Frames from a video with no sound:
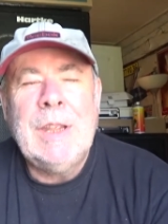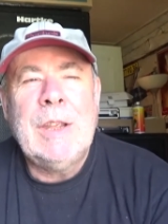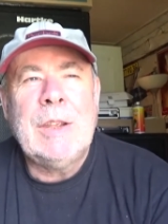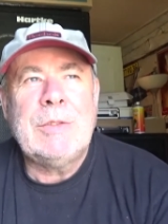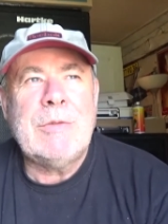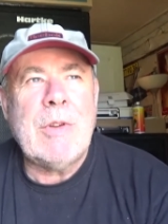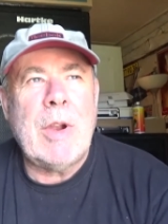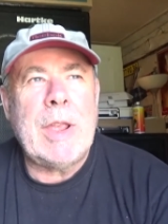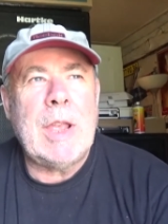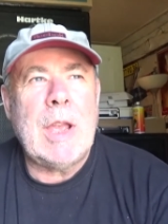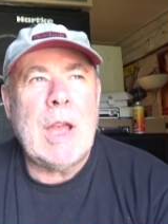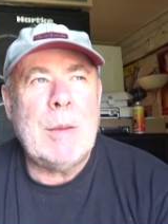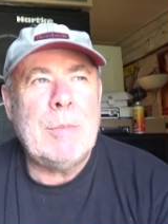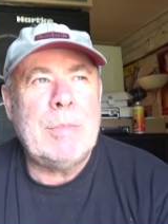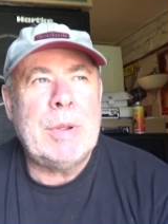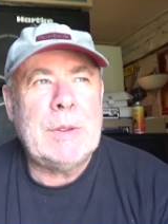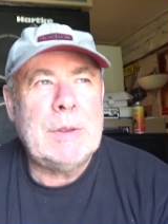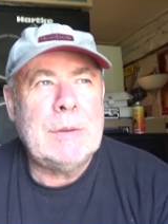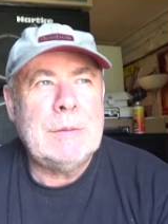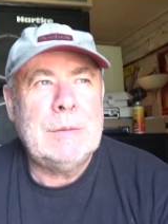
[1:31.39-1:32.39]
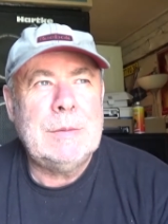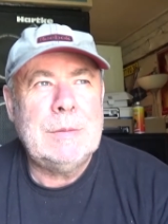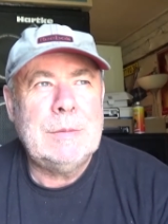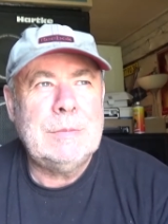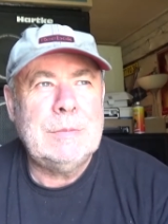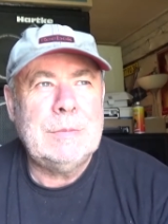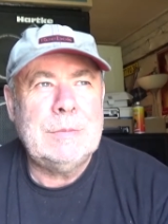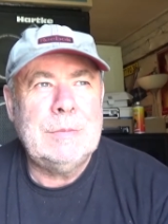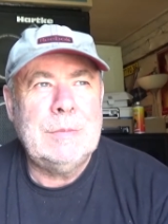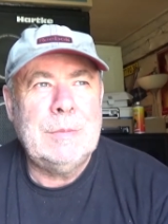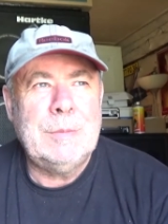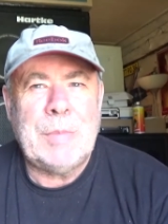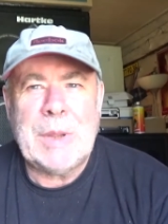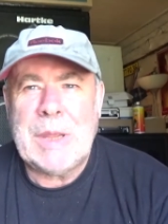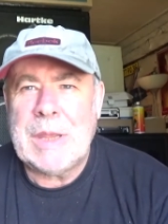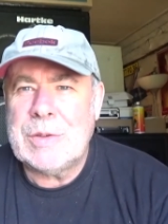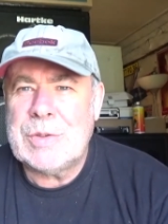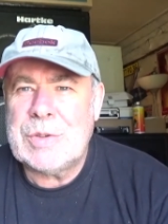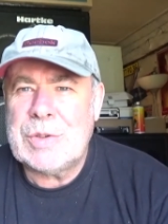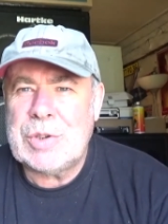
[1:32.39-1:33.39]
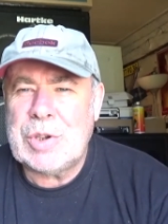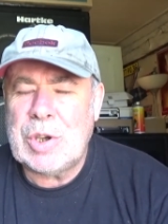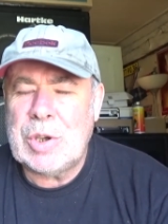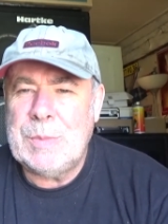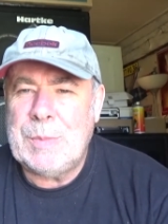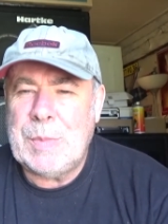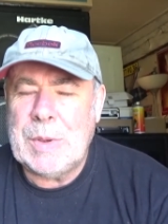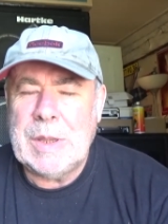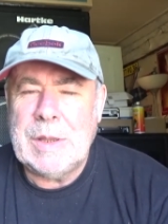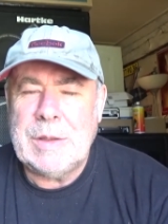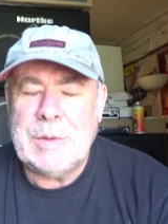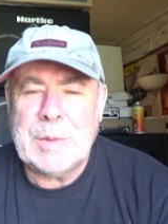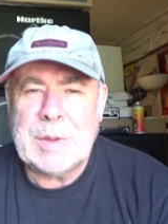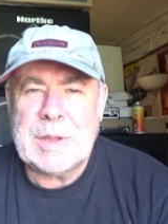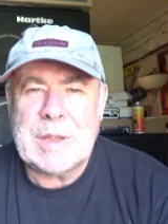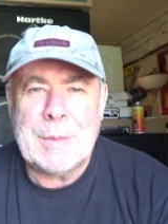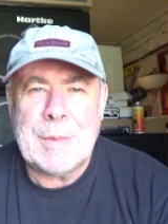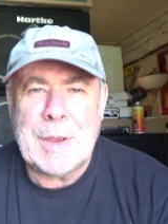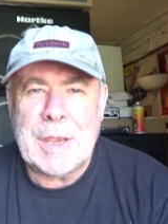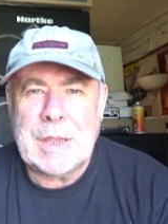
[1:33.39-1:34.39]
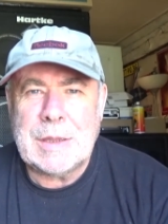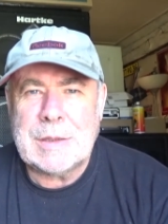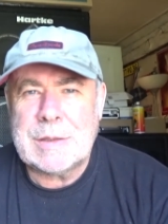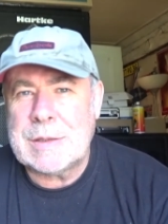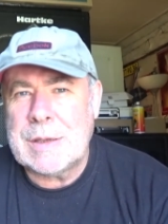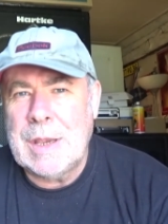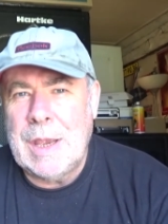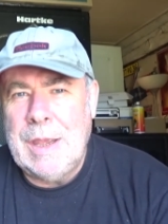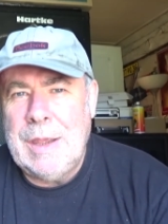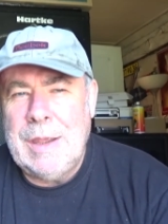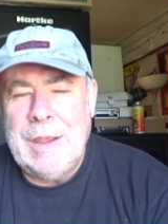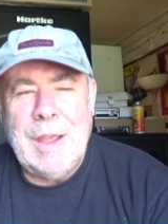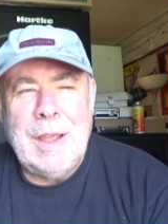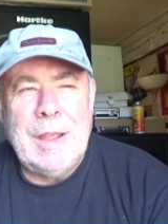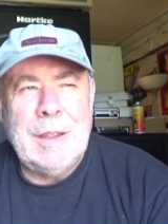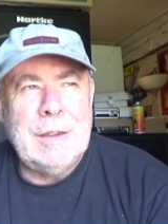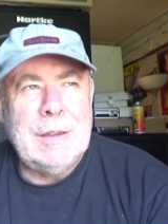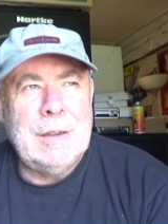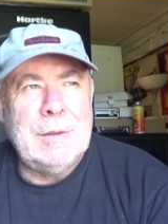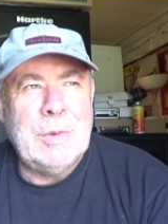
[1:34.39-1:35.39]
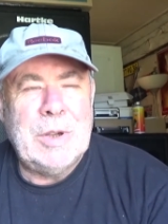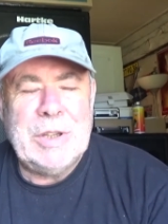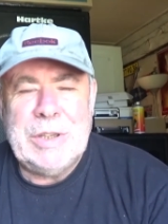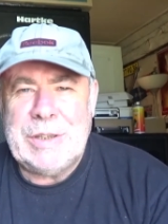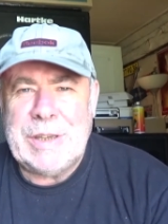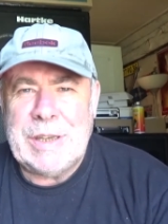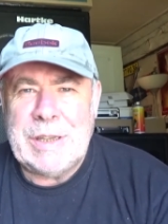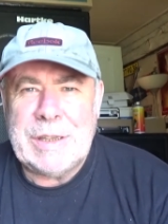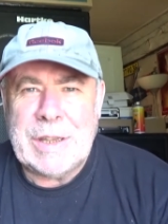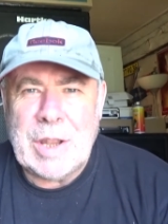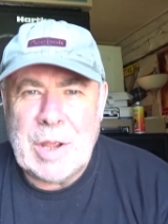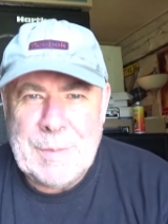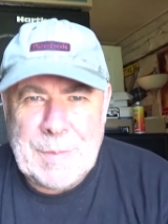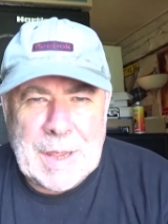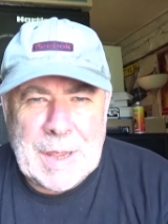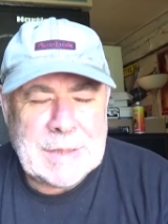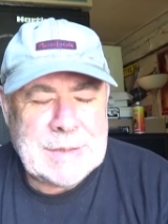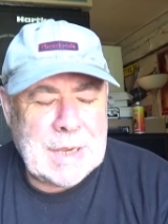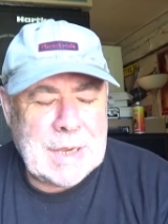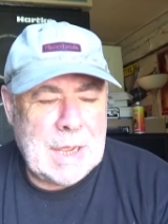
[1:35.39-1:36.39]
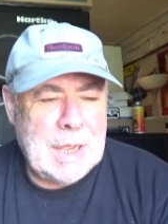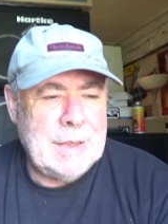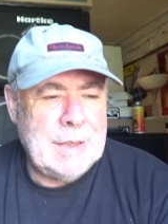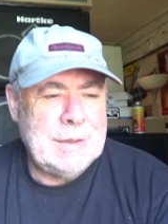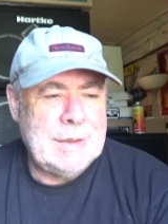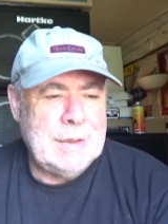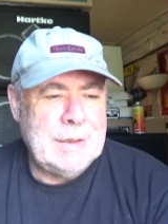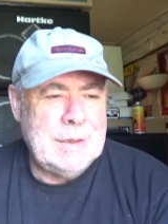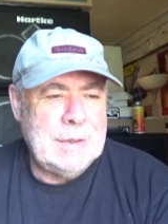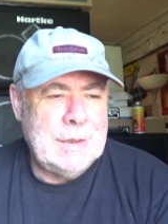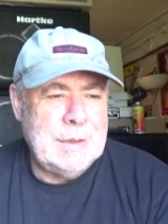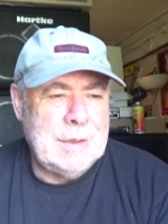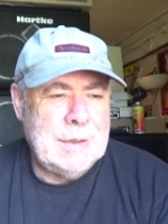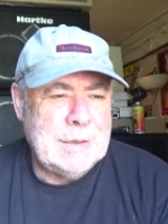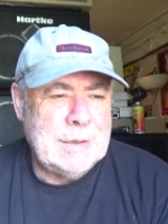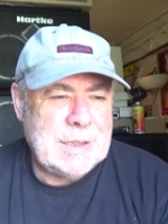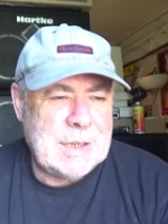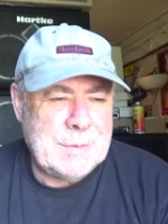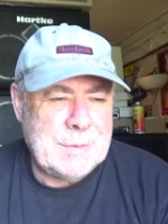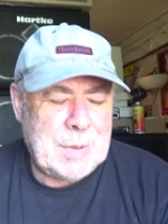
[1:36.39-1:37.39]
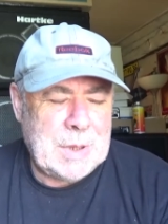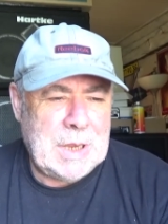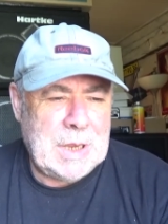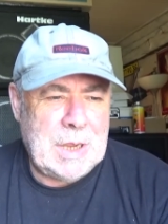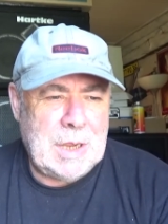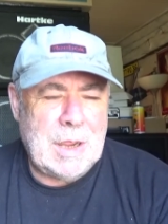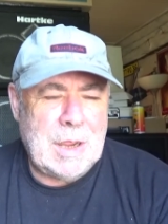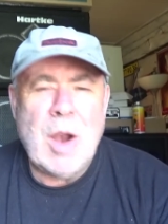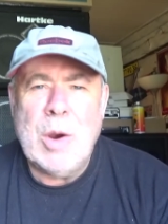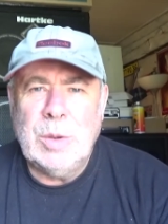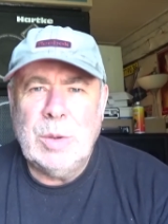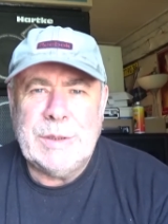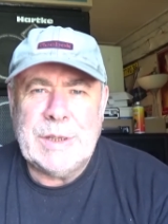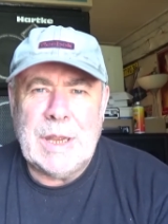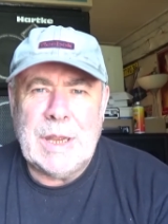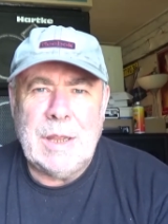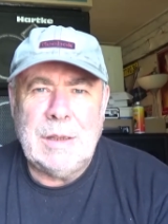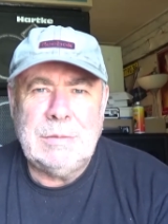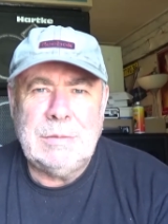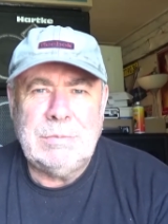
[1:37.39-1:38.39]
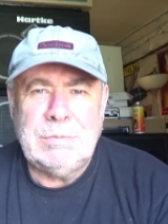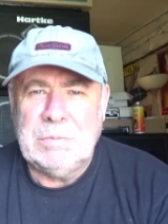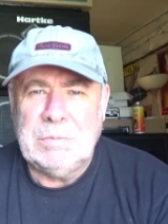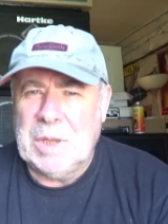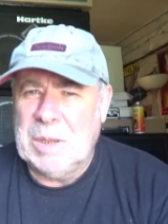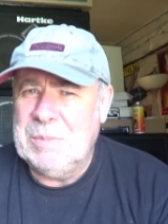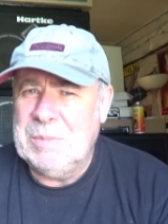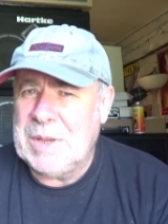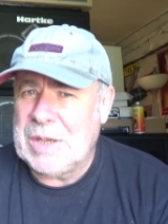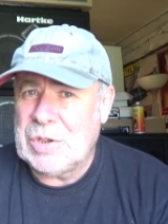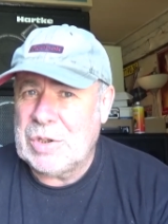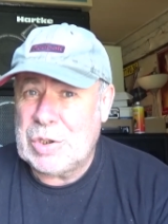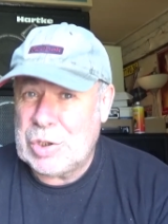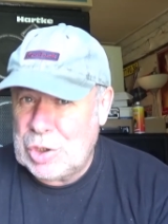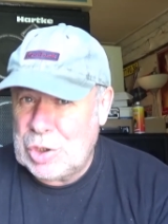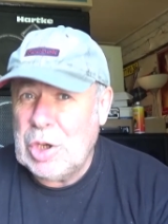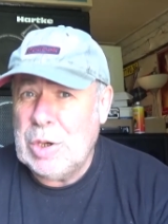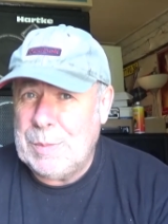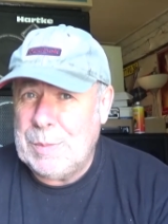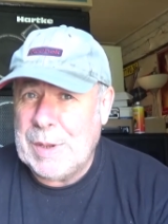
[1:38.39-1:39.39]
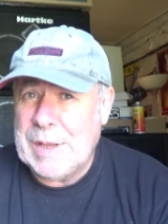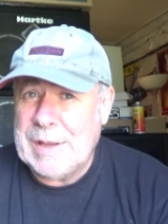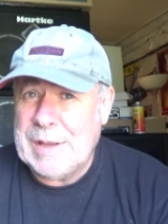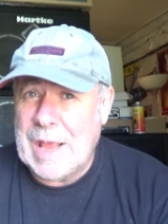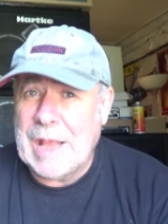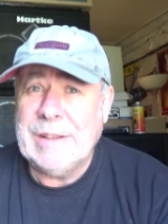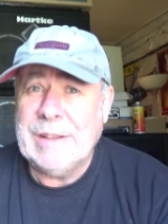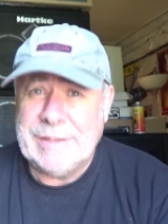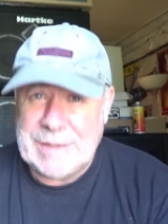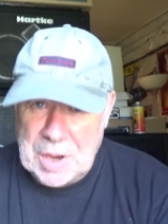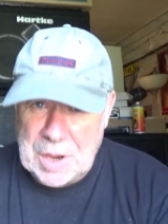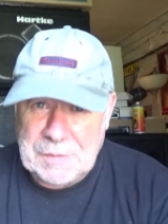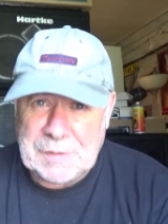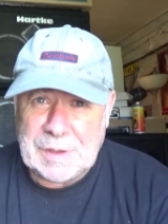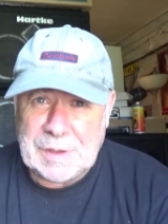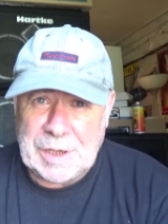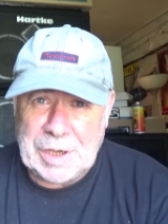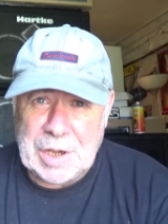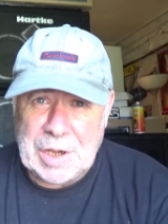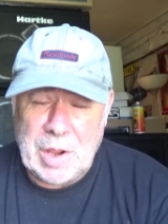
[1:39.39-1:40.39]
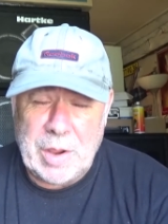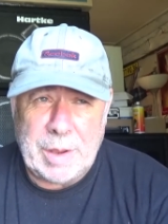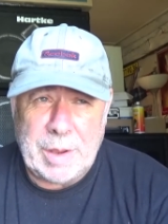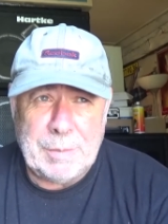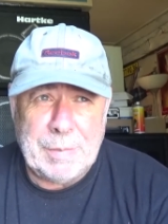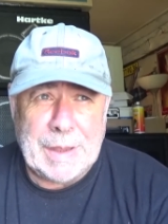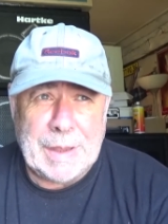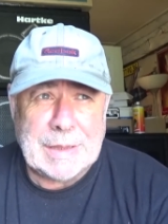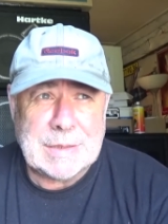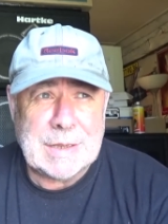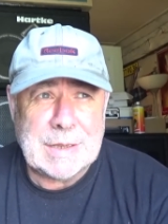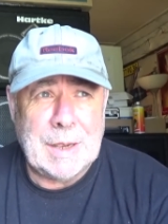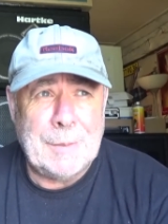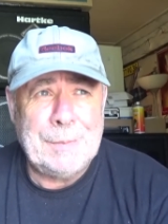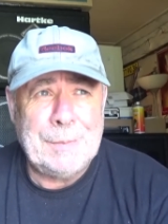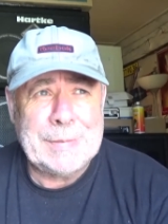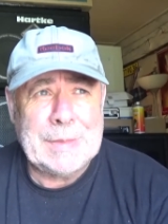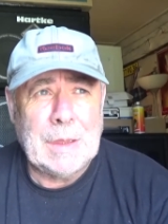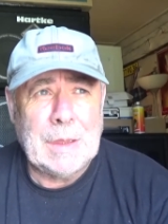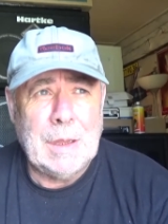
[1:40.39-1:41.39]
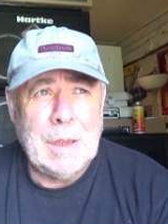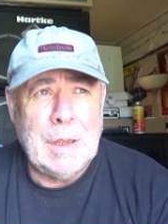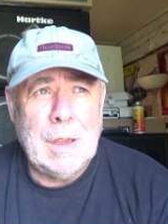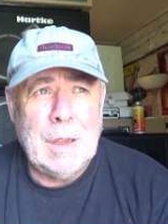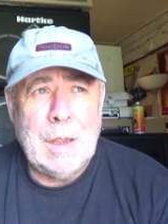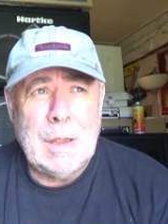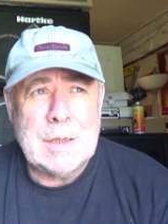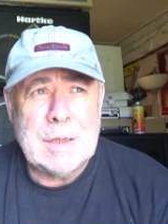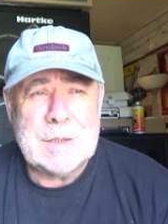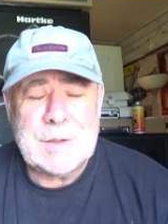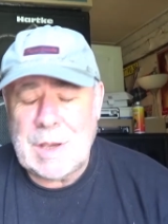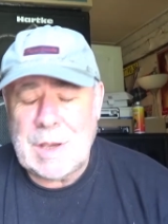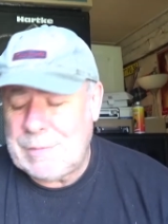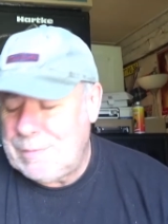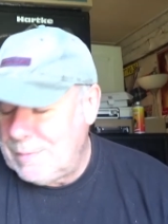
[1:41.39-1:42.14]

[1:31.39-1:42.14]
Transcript: growing up being stupid with your mates where you didn't know better, to being older and being stupid and definitely knowing better. There's a